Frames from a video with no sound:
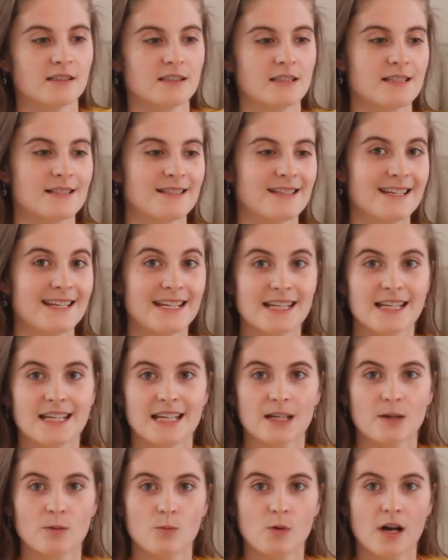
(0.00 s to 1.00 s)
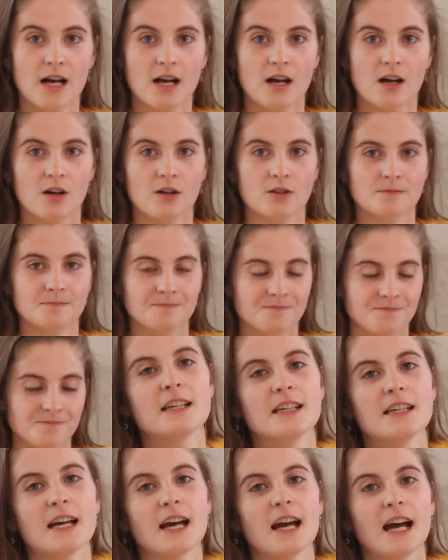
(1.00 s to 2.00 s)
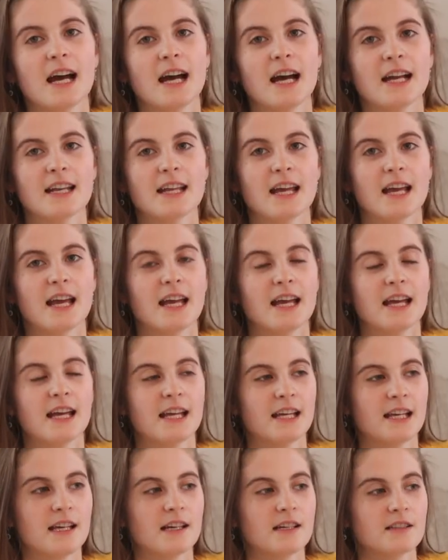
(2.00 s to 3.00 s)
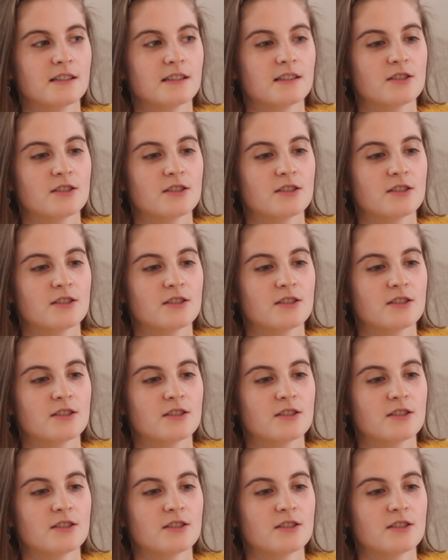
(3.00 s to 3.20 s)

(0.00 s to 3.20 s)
He's eating well. He had a